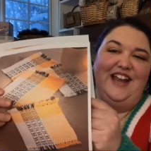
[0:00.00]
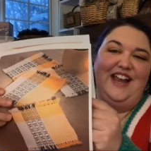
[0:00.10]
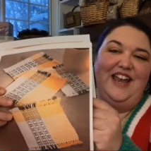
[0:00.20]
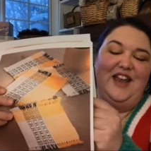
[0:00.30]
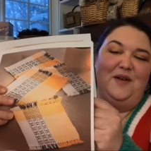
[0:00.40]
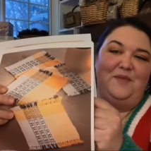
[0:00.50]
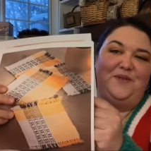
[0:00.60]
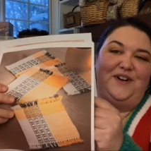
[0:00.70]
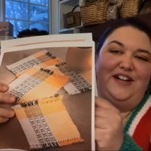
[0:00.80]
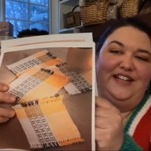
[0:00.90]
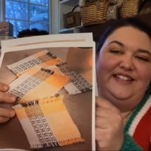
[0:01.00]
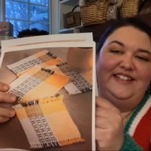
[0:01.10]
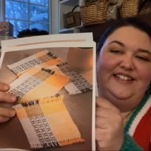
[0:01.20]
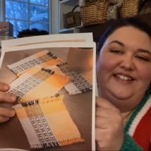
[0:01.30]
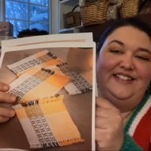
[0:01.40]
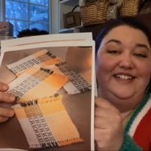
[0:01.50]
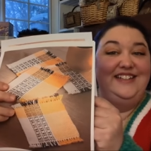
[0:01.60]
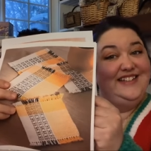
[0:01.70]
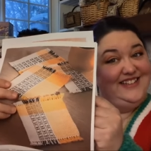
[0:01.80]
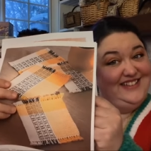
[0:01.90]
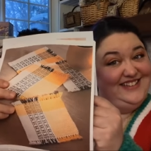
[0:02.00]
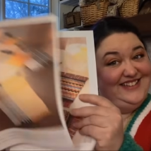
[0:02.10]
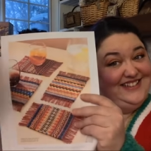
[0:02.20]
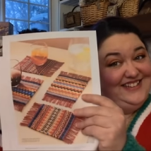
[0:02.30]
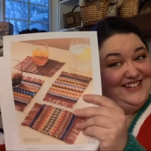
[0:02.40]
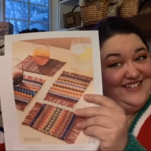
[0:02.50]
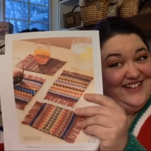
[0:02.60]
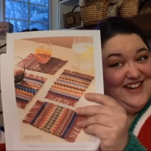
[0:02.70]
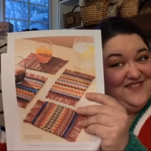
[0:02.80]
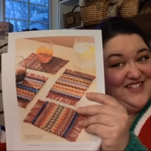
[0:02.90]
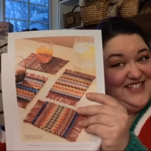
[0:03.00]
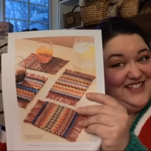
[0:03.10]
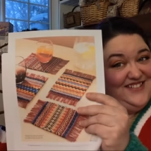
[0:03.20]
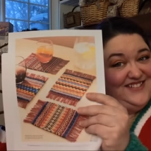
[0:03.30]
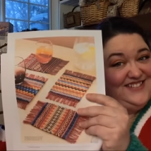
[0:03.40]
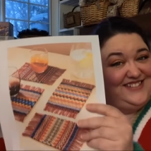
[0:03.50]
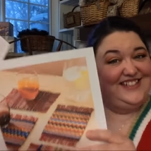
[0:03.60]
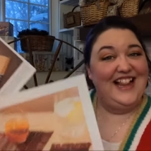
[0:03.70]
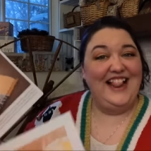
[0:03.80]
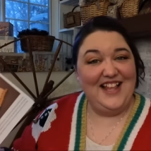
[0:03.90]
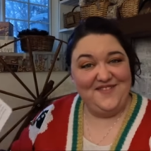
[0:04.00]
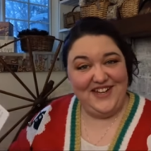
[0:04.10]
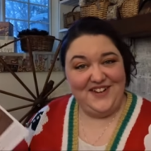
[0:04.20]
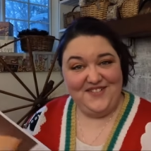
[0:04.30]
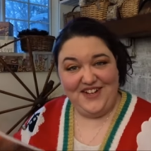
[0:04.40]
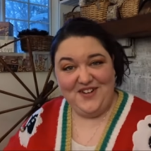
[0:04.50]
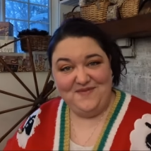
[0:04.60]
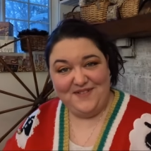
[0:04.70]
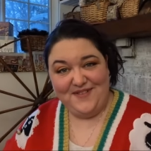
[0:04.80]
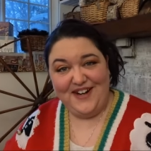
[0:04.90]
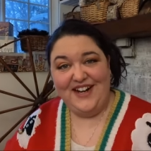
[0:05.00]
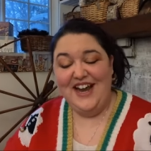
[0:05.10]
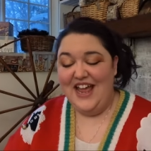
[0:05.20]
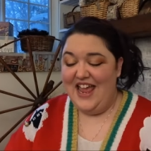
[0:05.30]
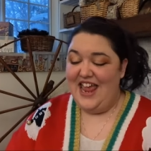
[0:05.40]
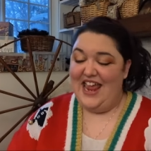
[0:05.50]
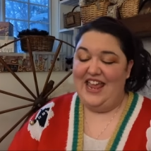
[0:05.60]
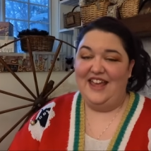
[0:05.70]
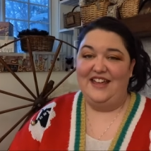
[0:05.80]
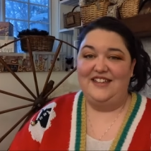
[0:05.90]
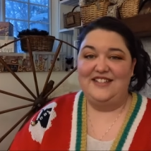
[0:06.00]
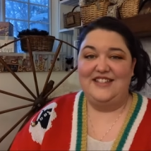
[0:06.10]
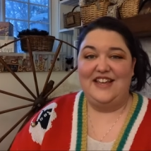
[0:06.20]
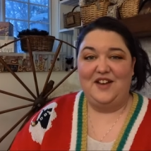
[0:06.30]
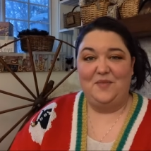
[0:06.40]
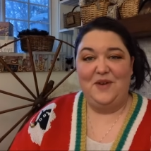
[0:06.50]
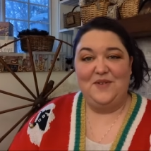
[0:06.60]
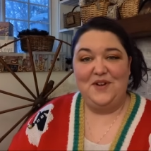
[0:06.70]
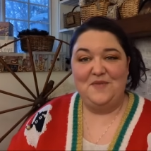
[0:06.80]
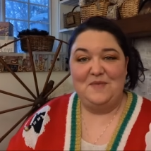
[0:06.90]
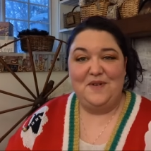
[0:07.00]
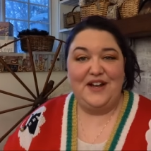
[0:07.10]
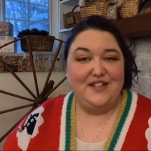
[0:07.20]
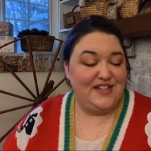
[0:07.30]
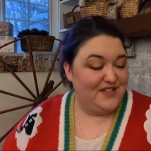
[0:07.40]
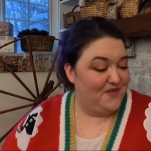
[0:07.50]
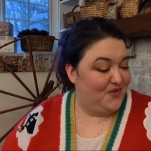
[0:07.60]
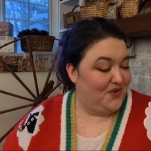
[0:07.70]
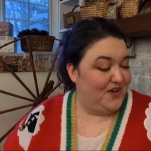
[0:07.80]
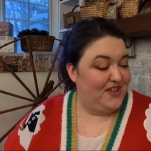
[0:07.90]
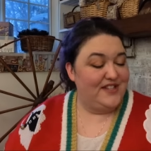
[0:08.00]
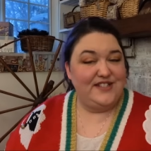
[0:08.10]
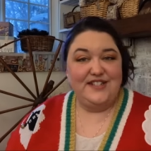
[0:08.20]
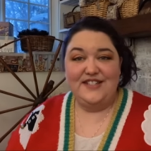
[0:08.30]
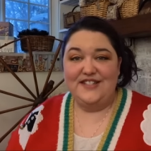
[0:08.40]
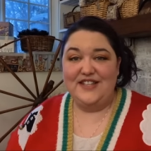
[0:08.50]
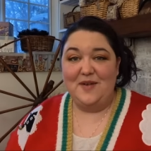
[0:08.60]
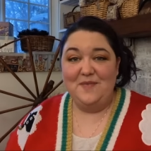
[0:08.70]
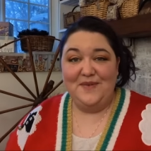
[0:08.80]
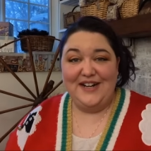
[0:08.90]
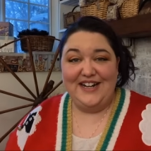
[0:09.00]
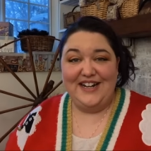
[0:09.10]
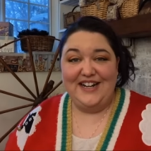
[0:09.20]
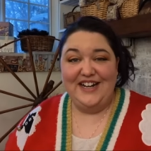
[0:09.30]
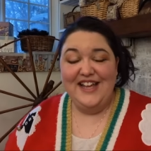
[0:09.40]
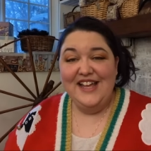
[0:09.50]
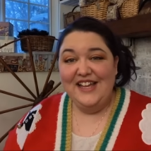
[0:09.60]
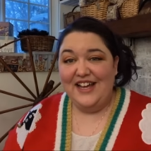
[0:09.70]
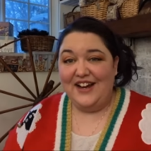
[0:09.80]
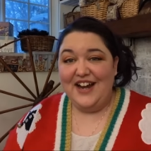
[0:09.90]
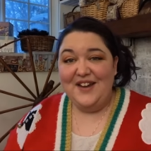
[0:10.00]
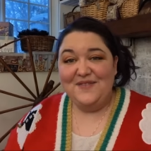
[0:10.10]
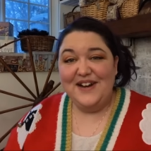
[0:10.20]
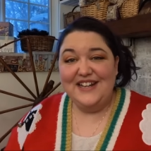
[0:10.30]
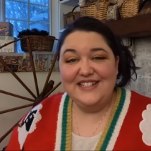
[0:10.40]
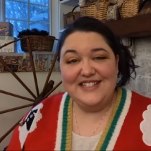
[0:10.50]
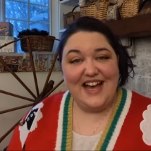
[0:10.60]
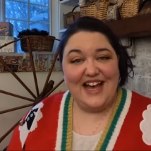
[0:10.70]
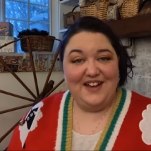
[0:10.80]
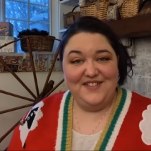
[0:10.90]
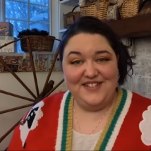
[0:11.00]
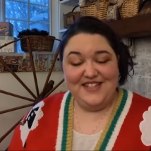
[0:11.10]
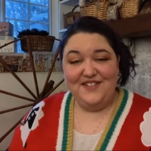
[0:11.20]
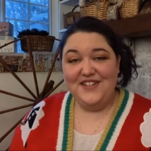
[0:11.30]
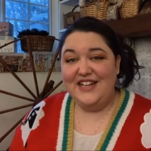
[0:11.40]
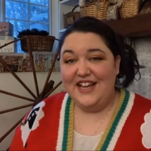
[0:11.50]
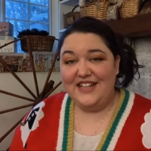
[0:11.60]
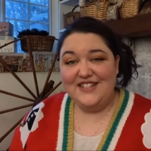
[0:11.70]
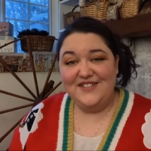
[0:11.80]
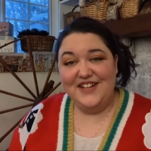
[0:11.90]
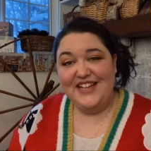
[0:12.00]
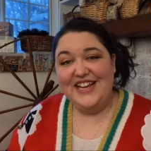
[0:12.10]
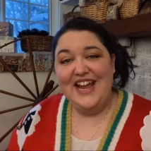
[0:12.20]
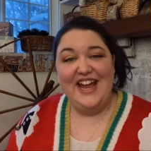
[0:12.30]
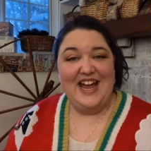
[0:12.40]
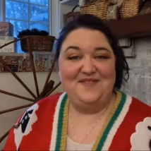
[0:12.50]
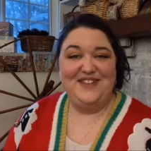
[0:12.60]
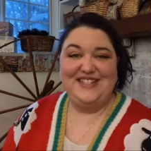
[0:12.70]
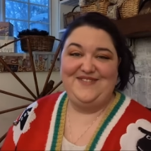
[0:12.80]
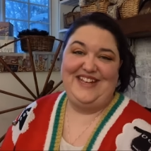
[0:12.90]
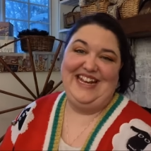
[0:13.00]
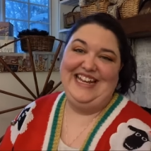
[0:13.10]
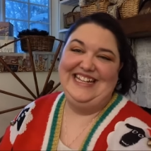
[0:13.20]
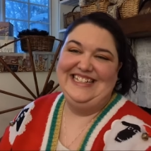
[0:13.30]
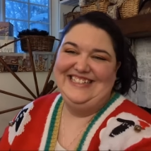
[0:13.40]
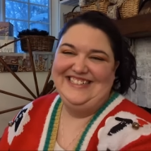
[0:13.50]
number one or number two let me know what you prefer. And that'll be one of my projects for this December. All right, friends, I will see you in the next one. Happy spinning.